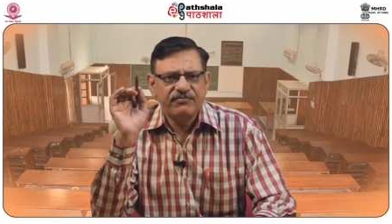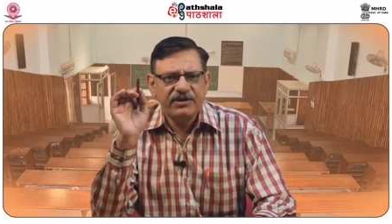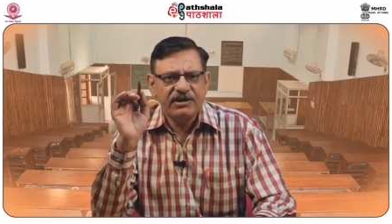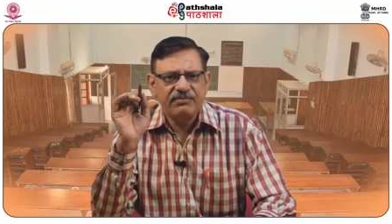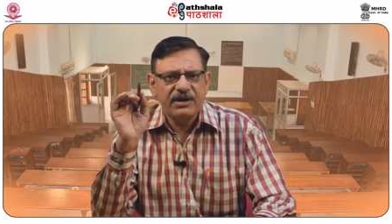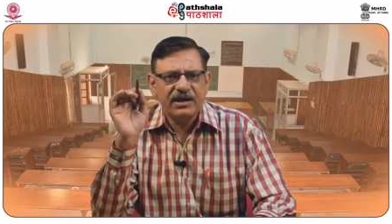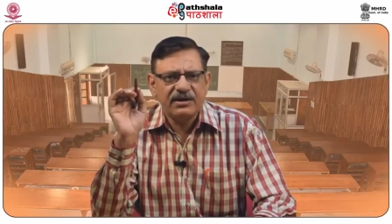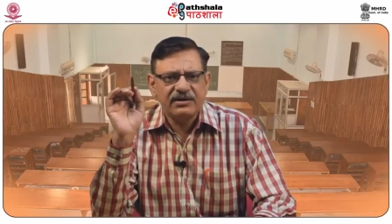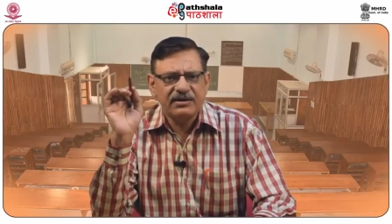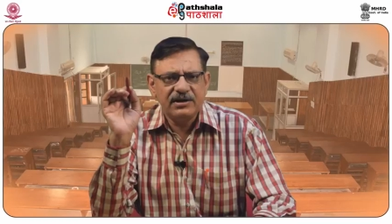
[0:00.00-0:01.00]
feedback
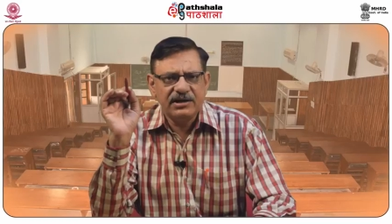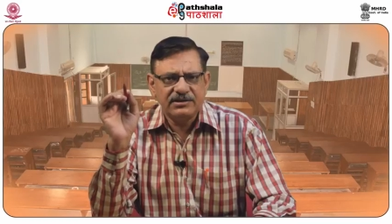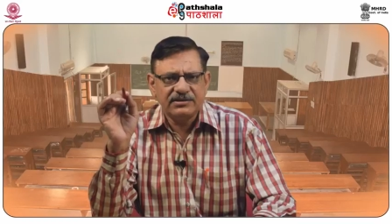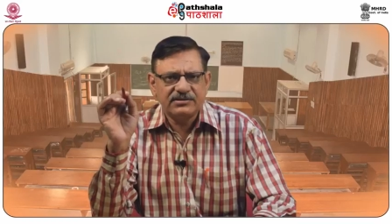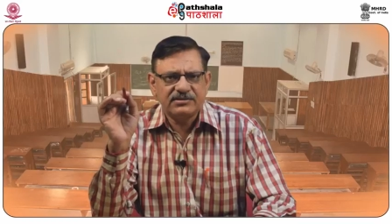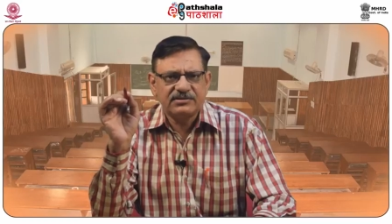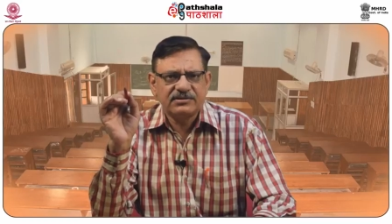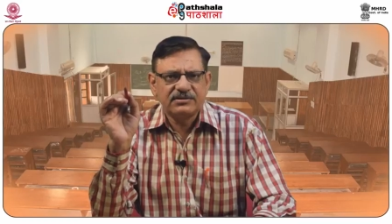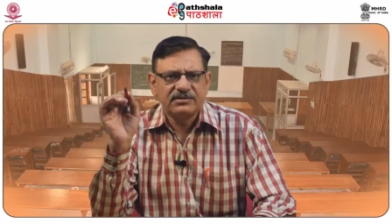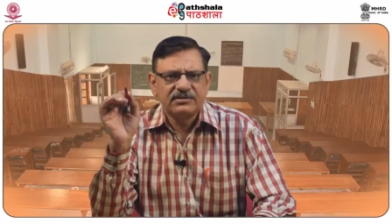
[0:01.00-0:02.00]

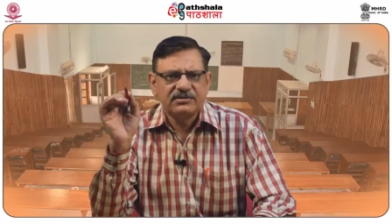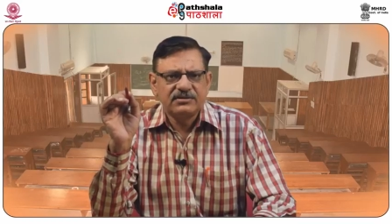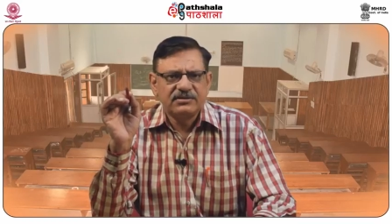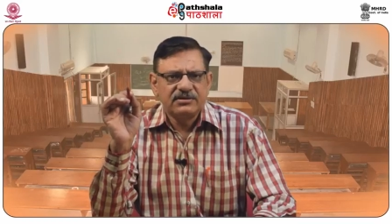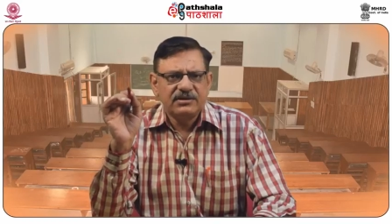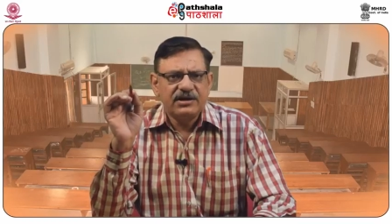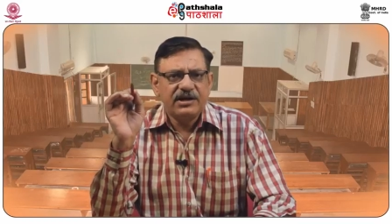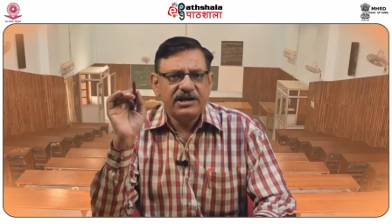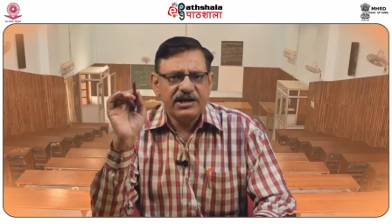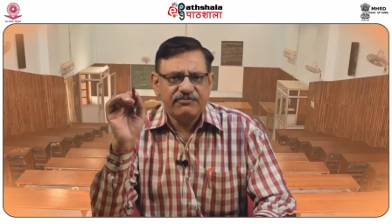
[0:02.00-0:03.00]
lasers
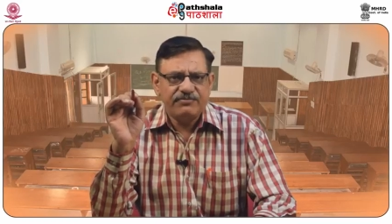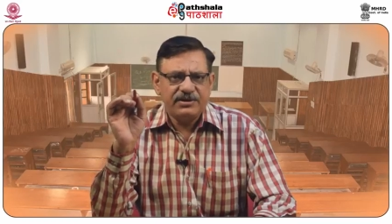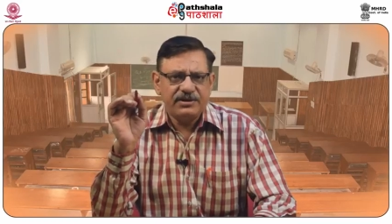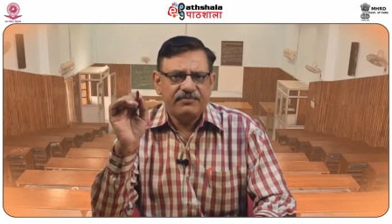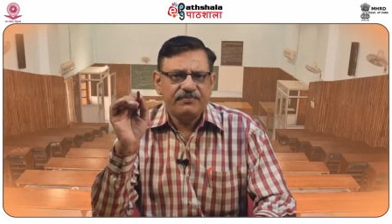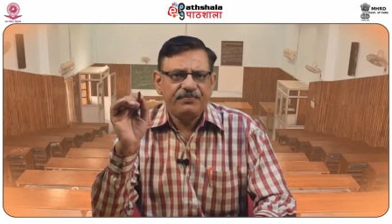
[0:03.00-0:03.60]
DFB.